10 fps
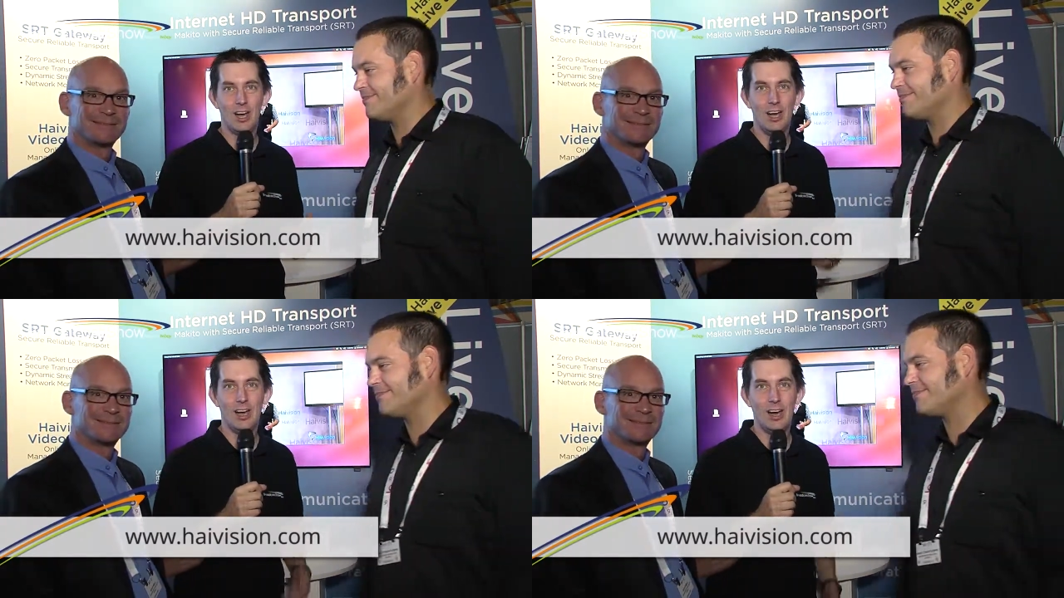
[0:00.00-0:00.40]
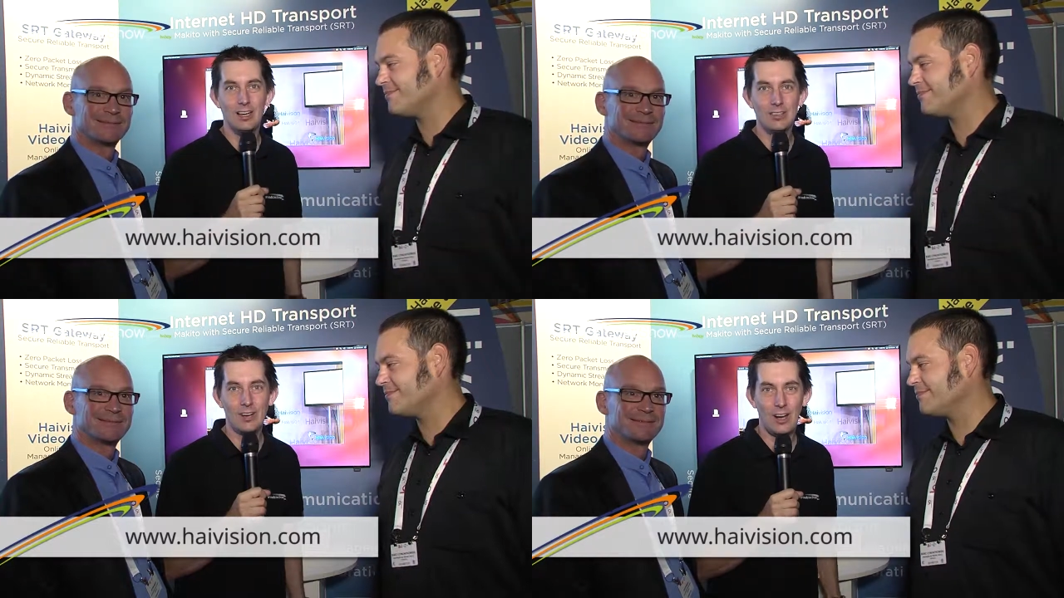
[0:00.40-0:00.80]
Speaker 1: Uh,
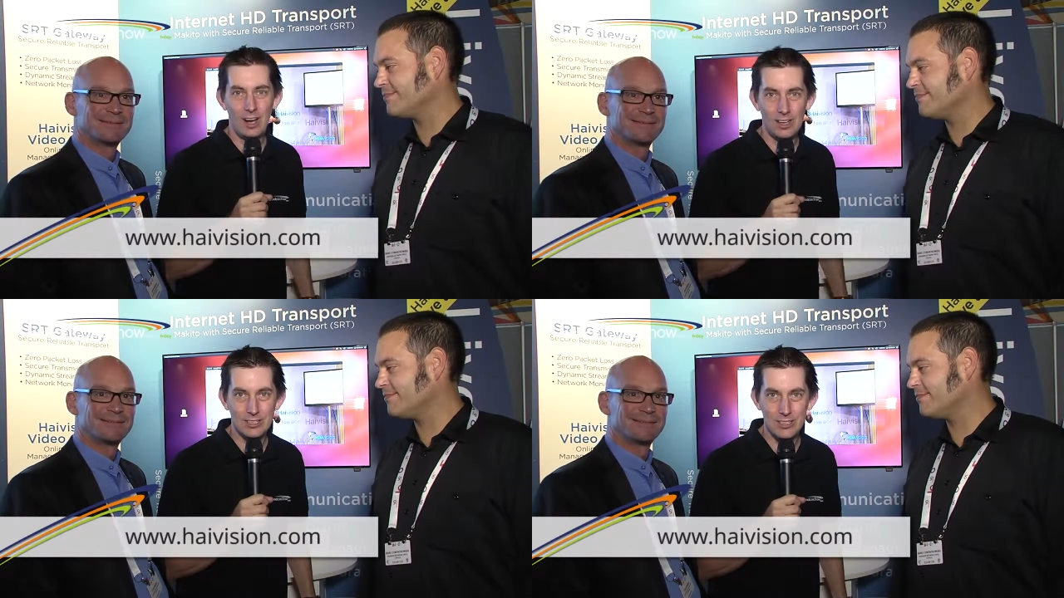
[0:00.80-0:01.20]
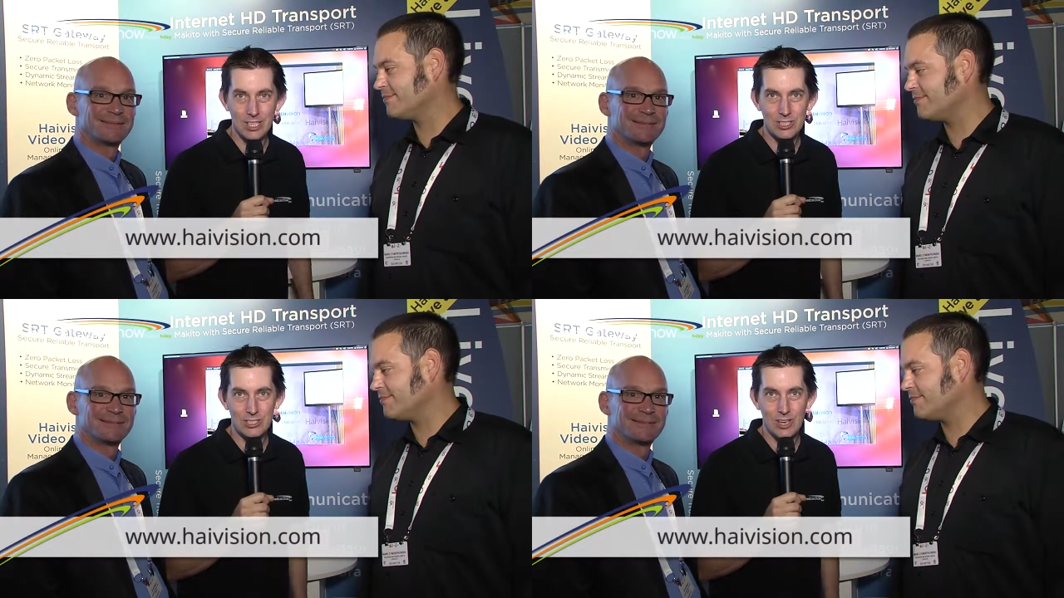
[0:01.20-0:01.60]
I highly
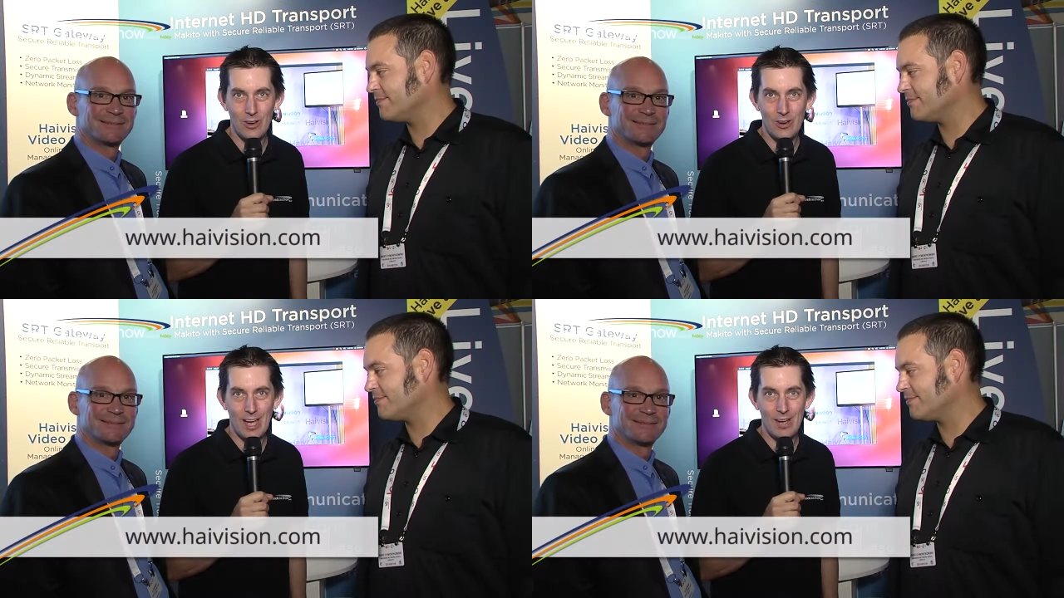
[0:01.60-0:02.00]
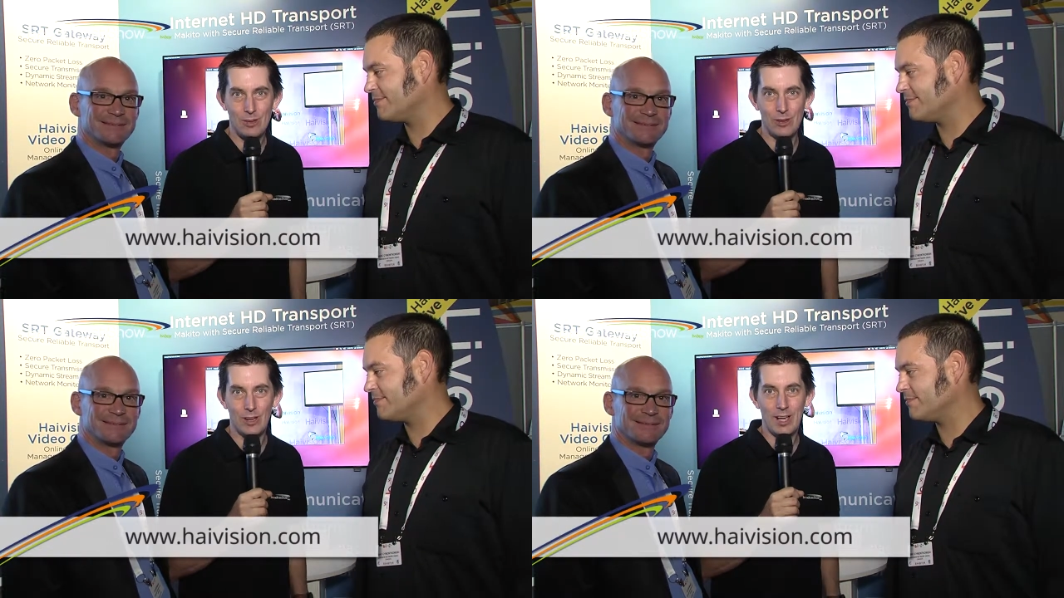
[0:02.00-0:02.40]
suggest you go and have
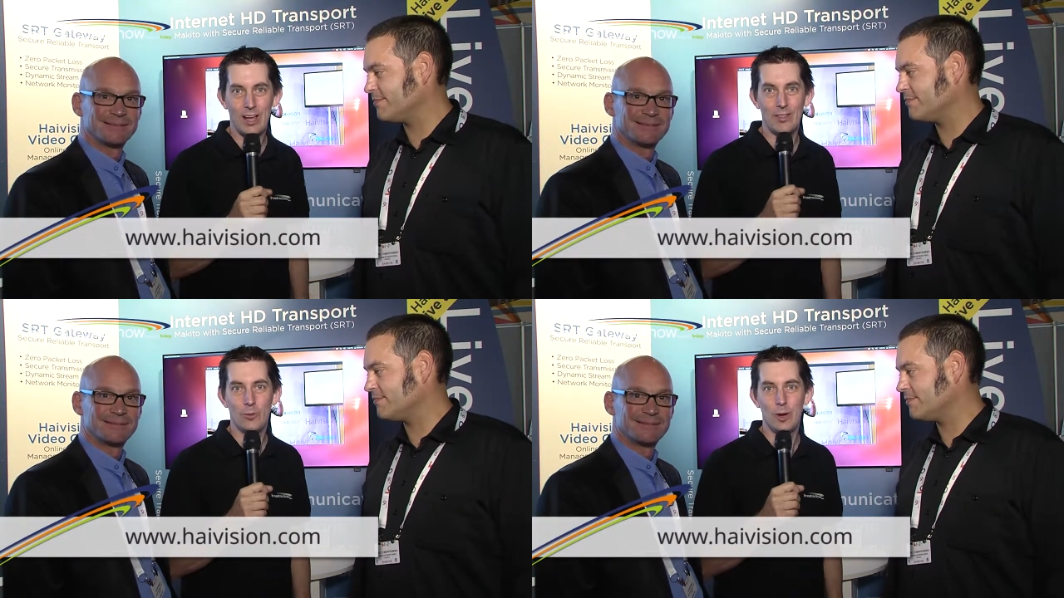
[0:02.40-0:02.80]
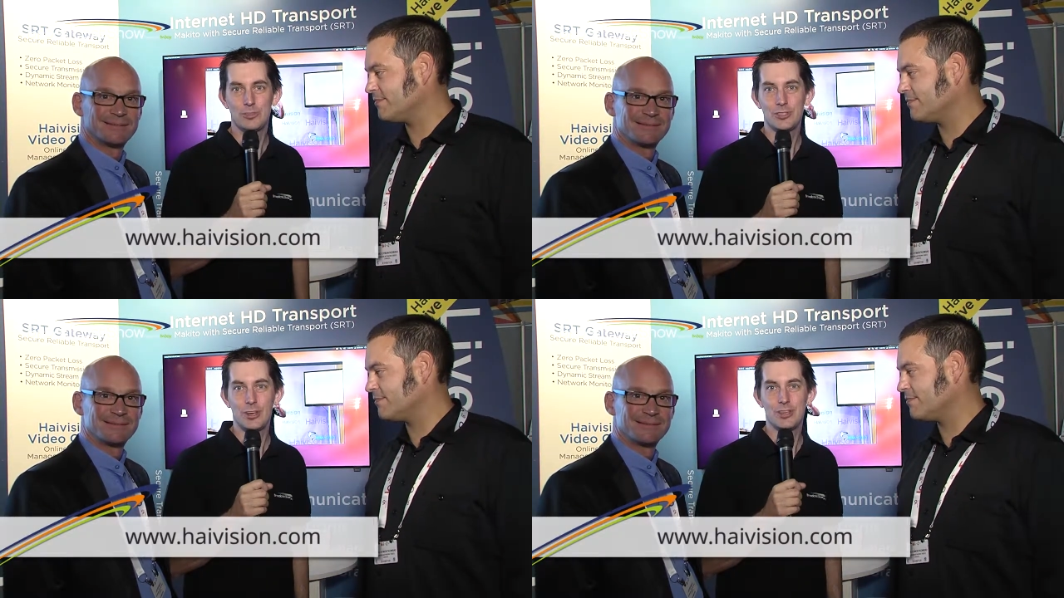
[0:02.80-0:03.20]
a look at their
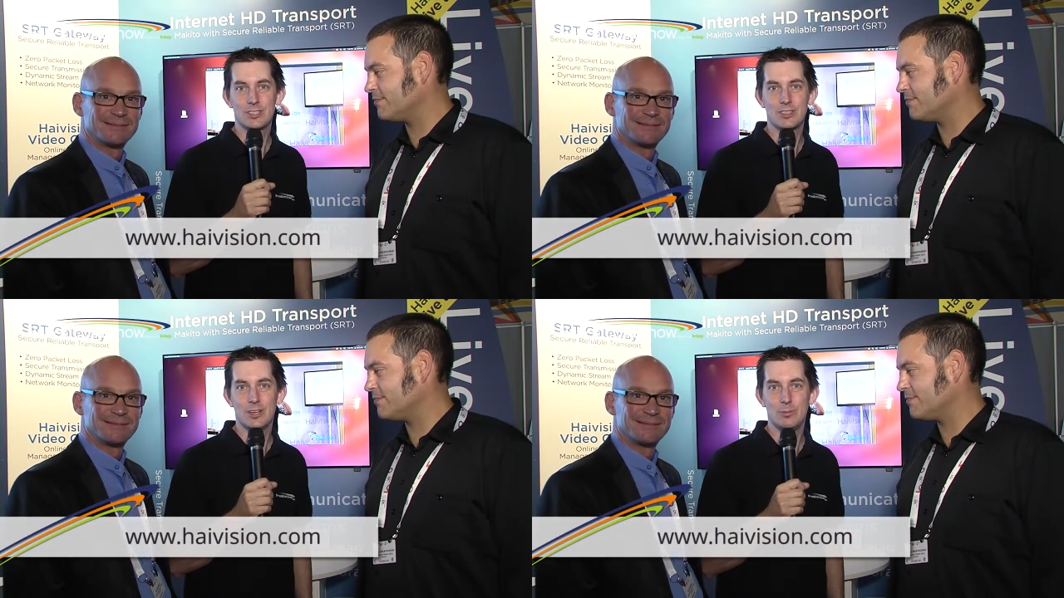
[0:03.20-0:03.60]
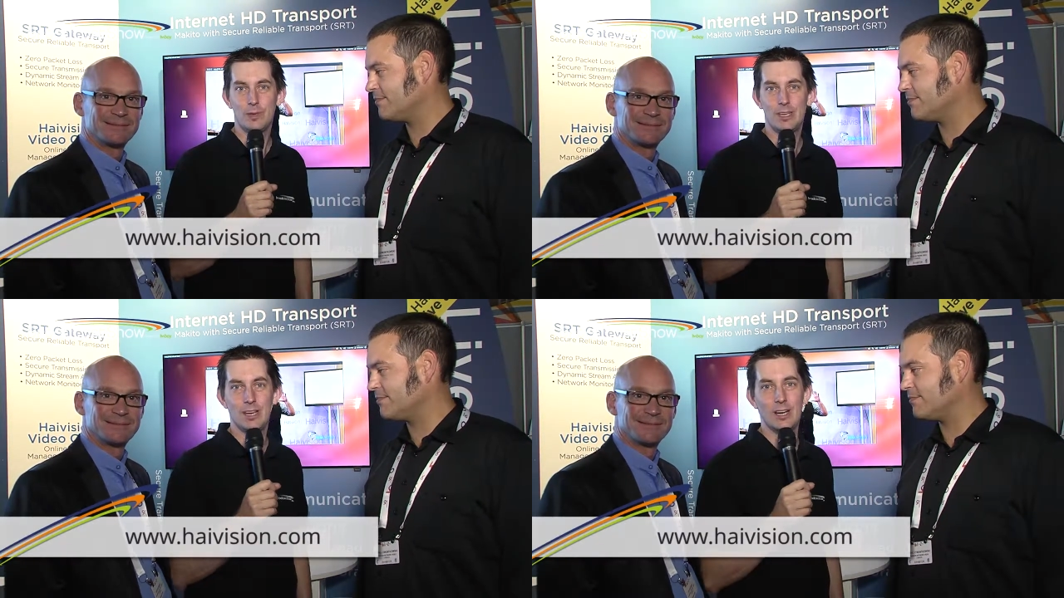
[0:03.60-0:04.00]
website. There'll
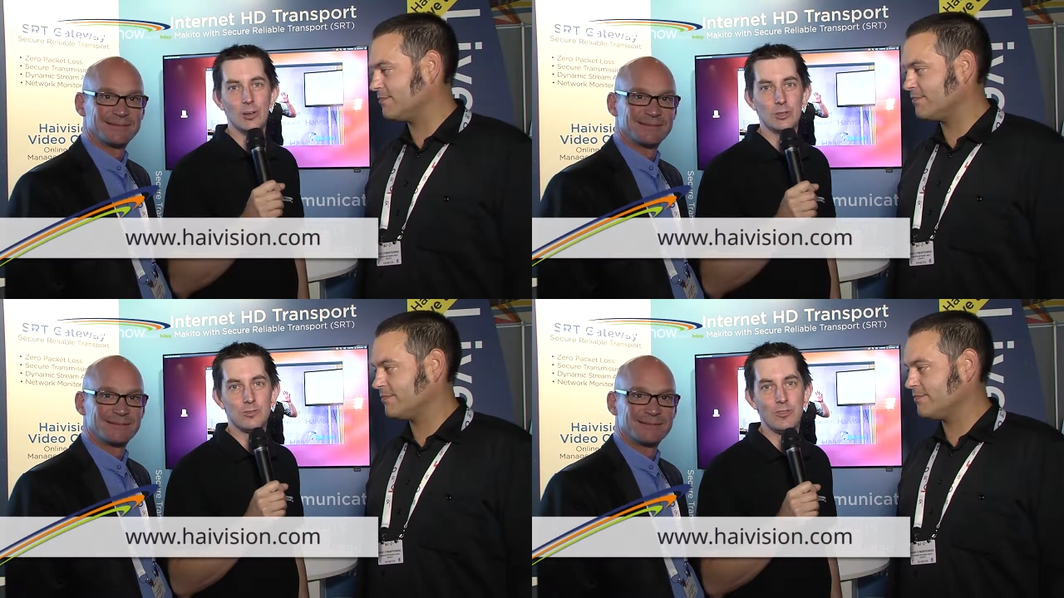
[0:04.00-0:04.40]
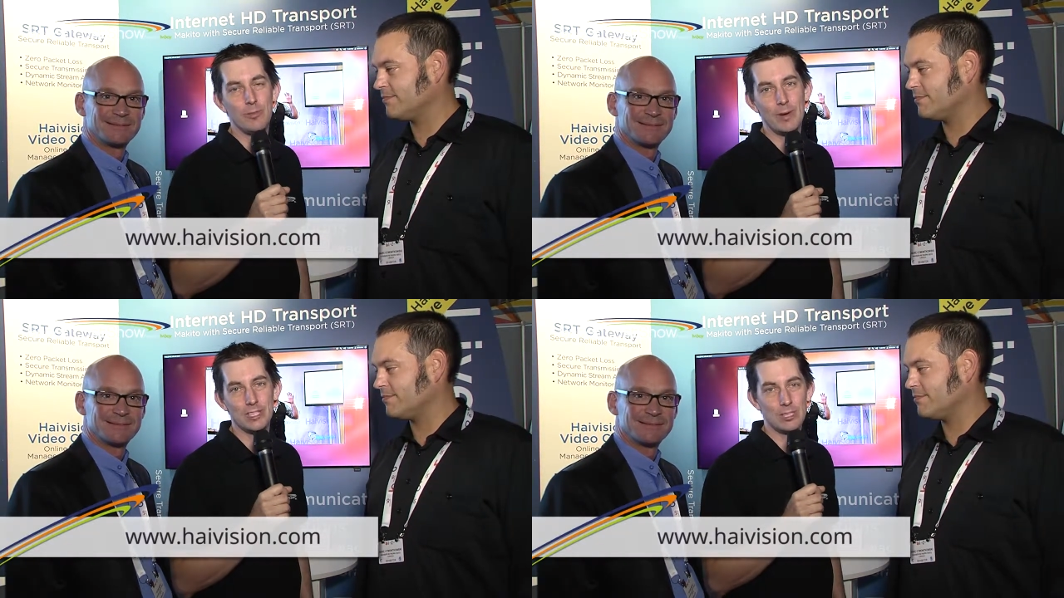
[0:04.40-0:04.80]
be uh, lots of
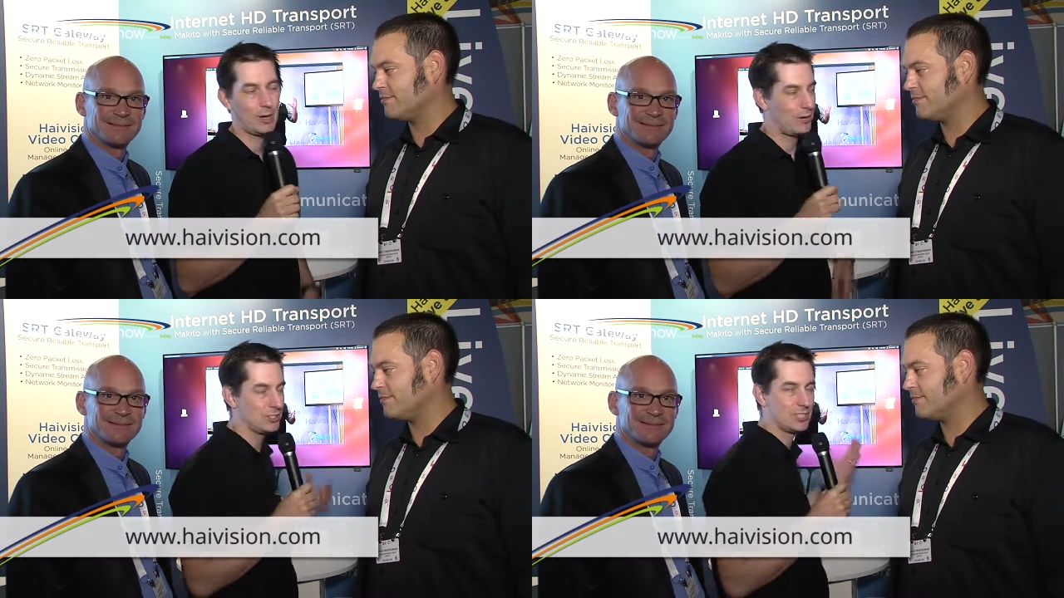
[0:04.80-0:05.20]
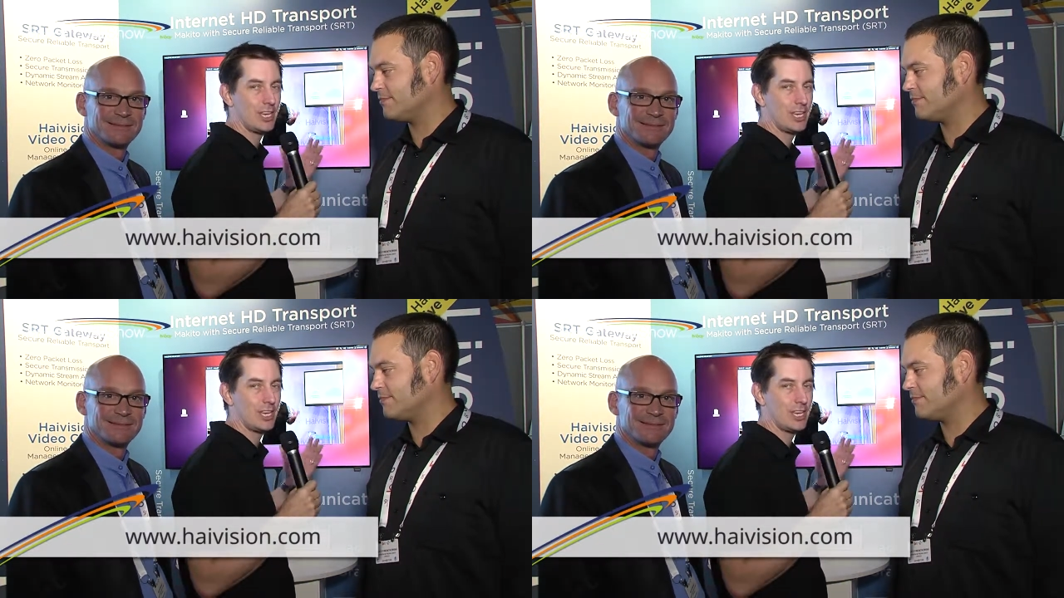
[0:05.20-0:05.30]
information about this